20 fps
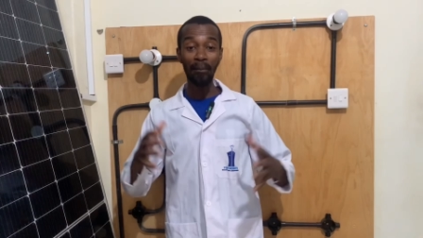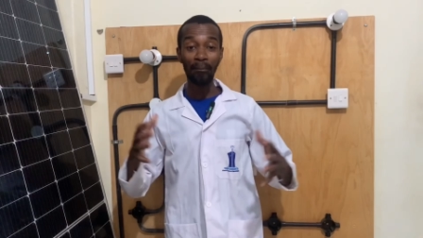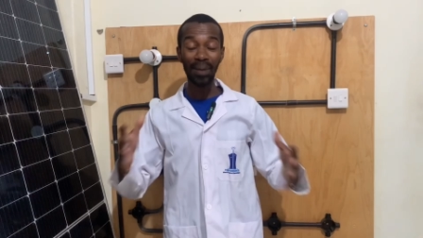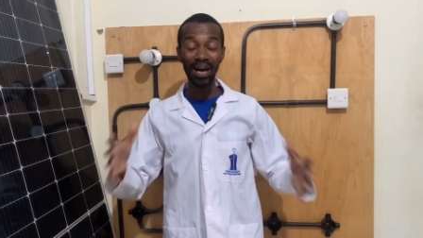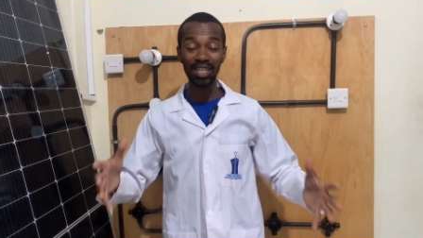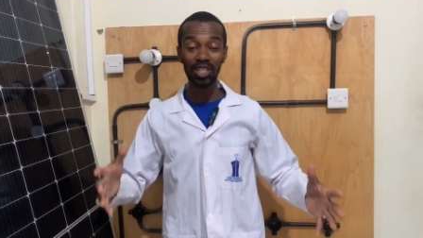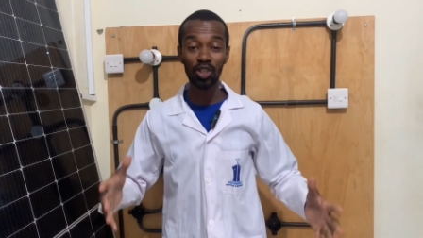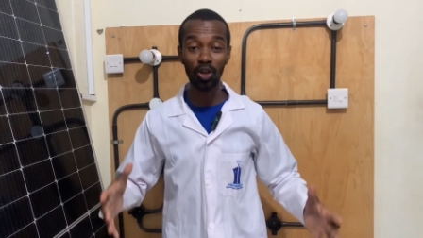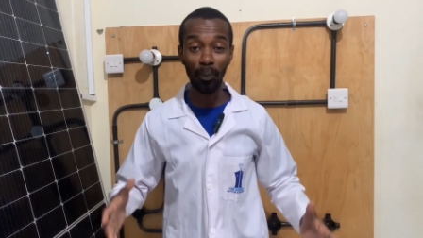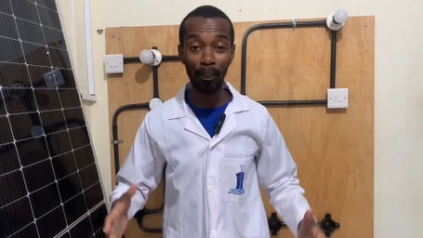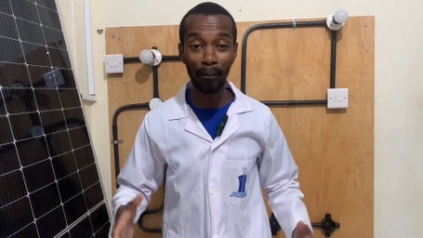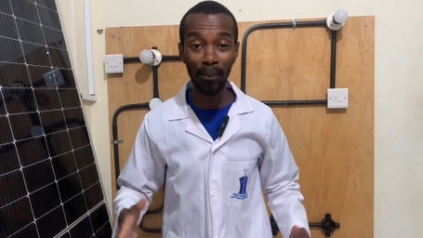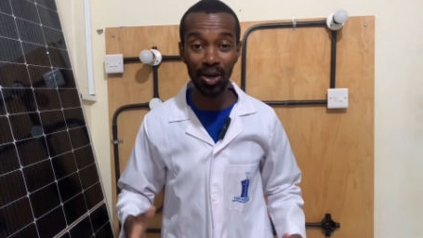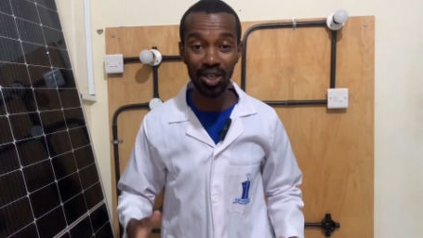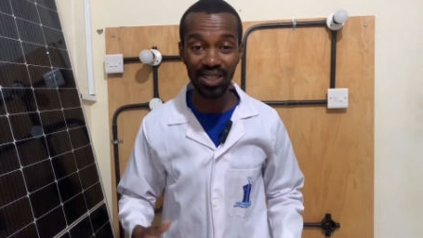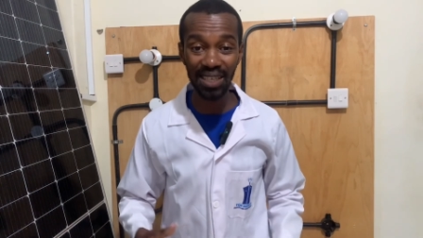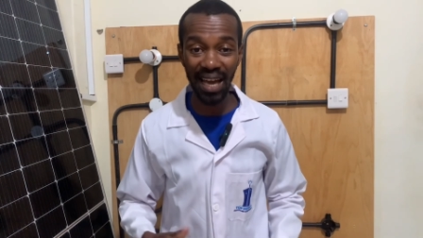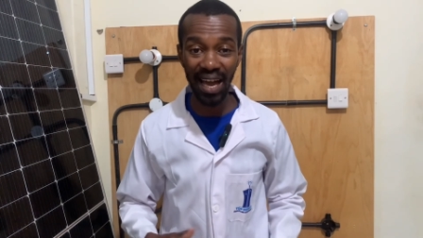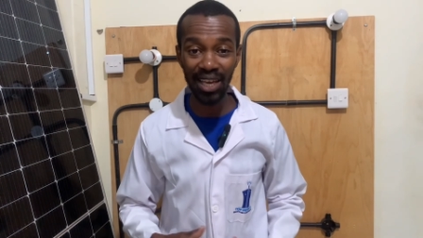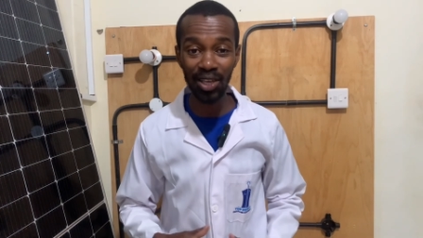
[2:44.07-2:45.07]
My top boss,
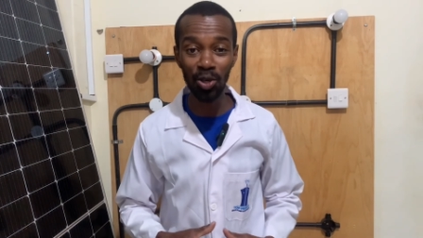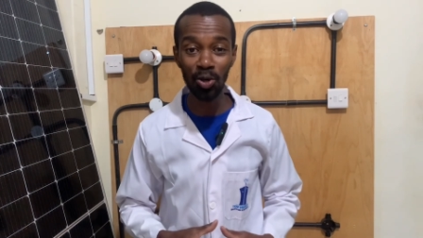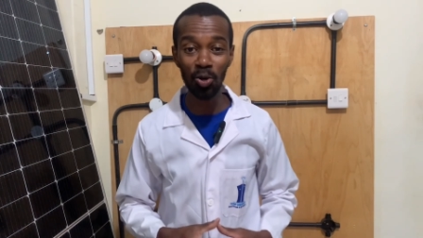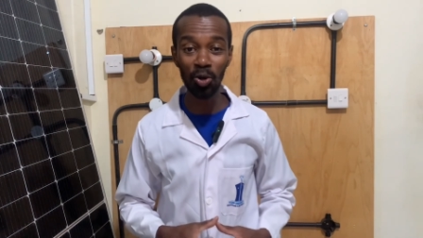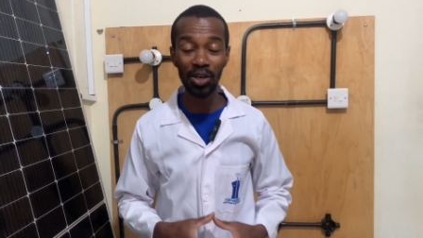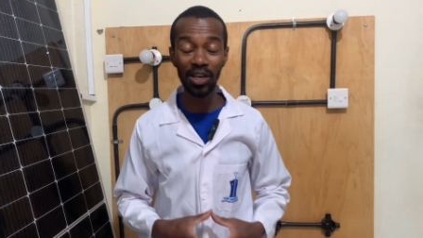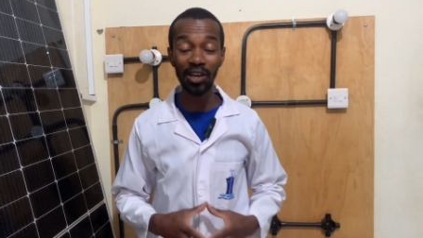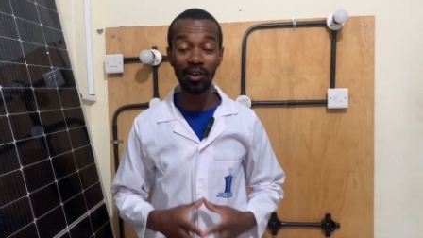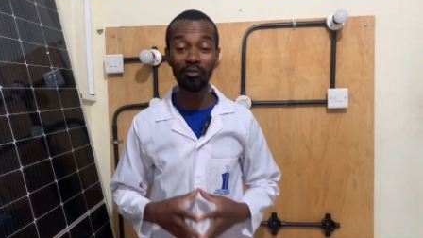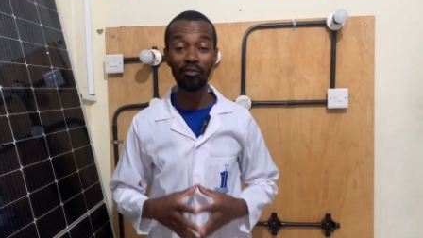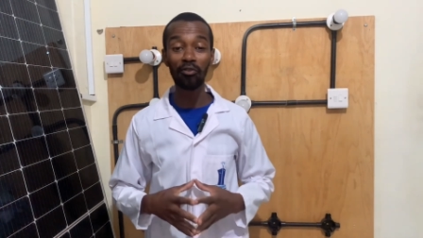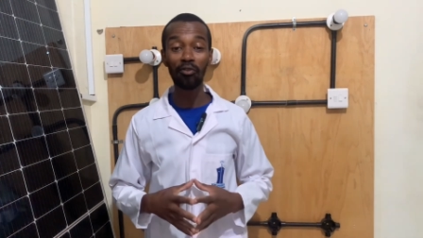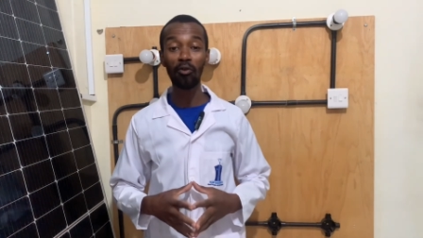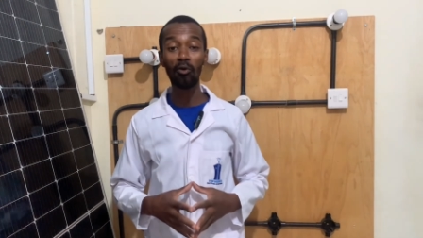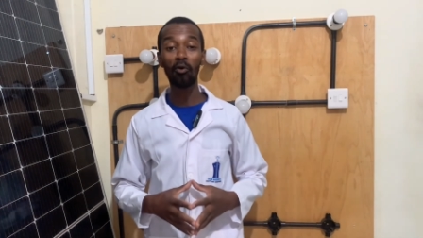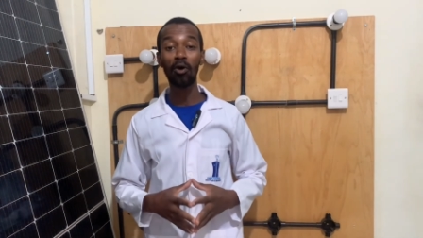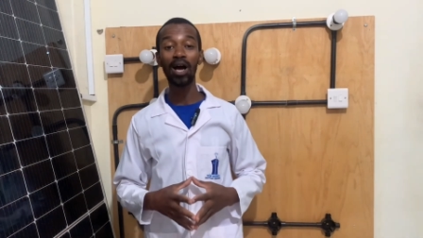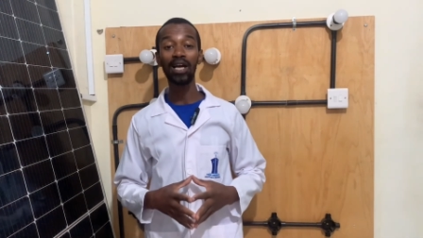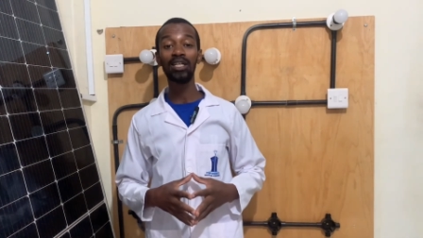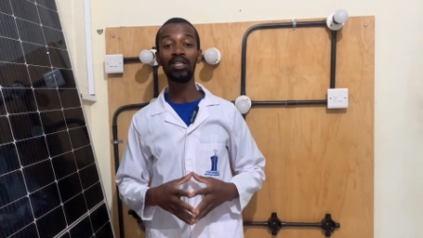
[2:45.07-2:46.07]
are you looking
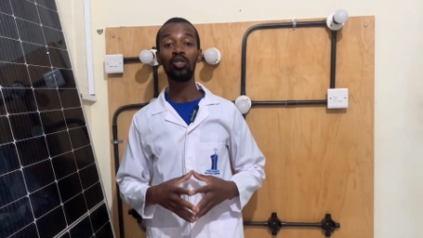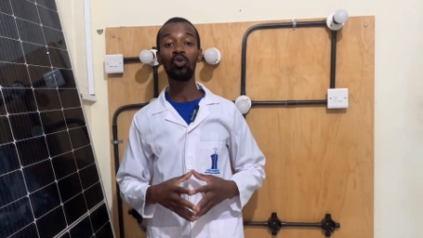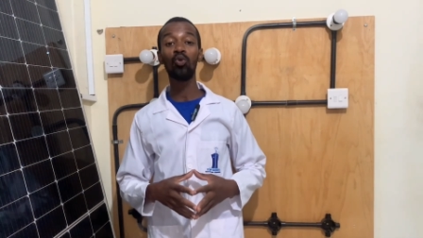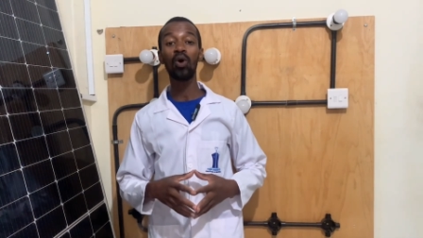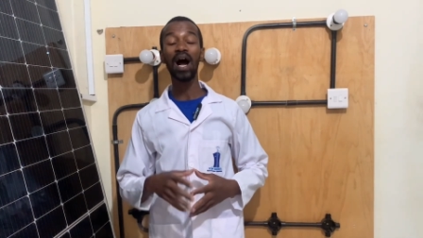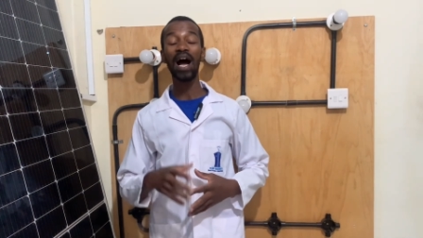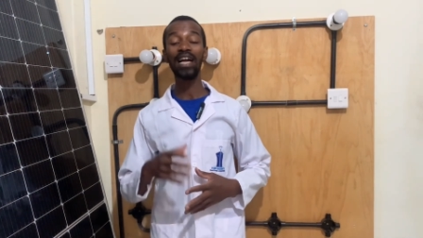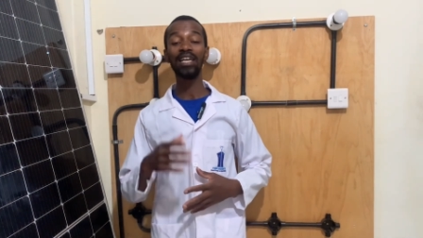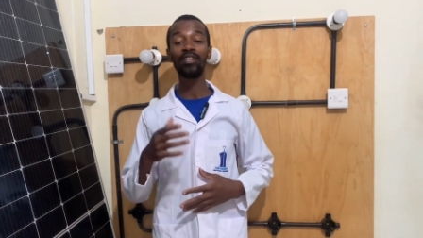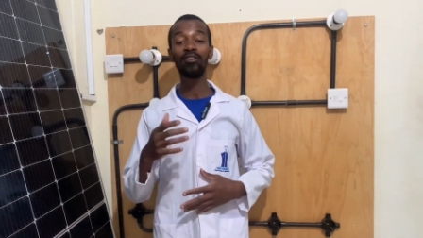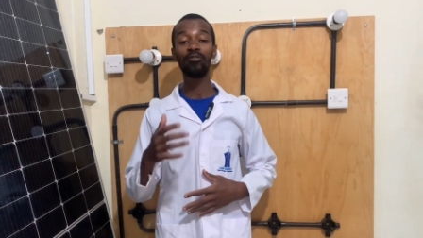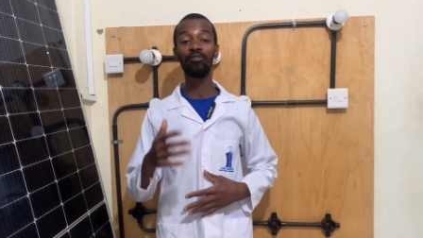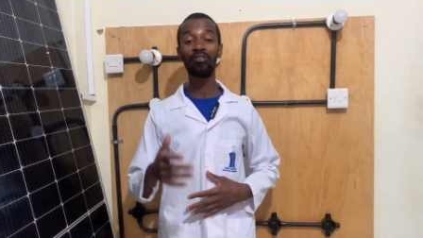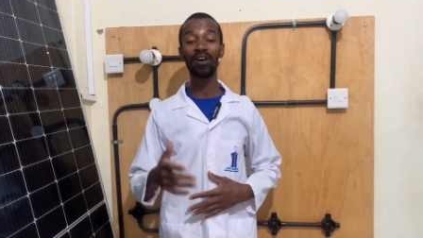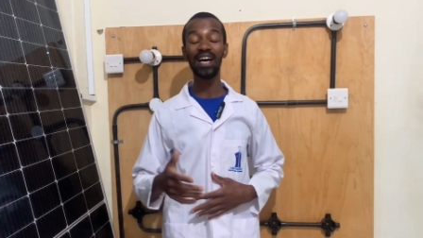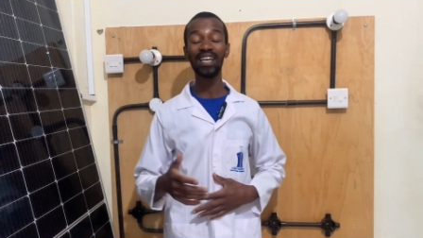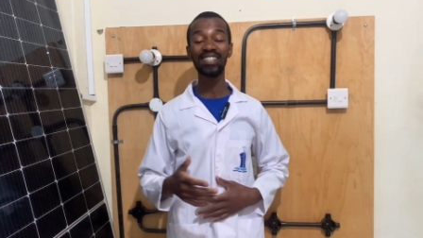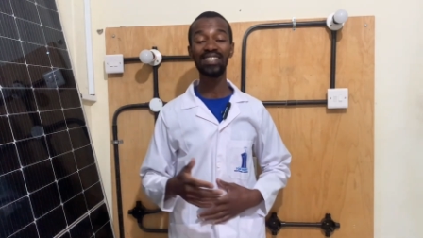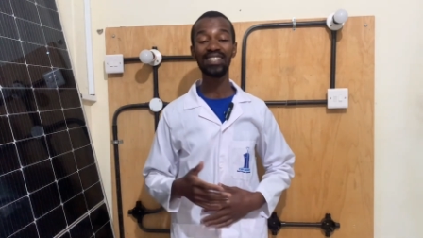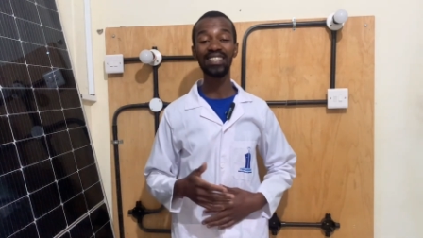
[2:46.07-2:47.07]
forward to
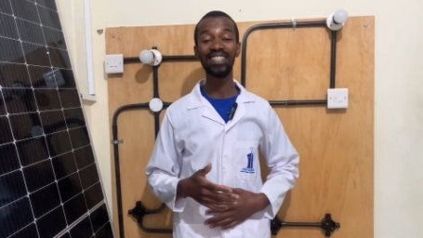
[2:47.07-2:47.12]
advance